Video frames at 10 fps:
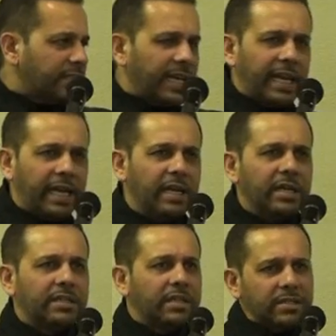study
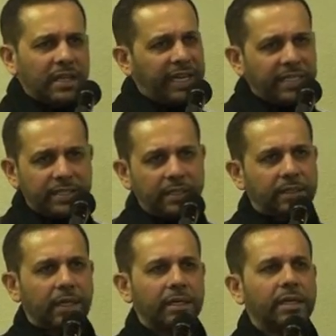the Sahih
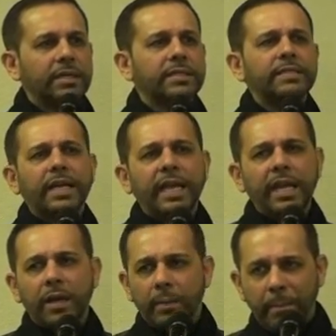Sitta,
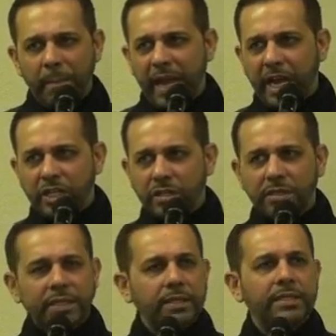study major
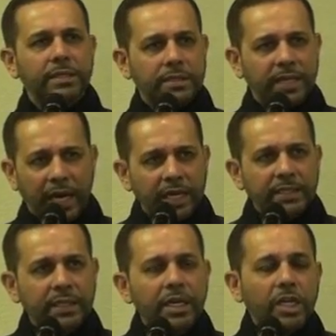
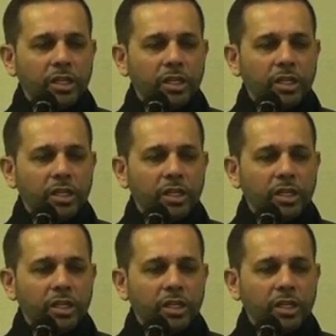sihas,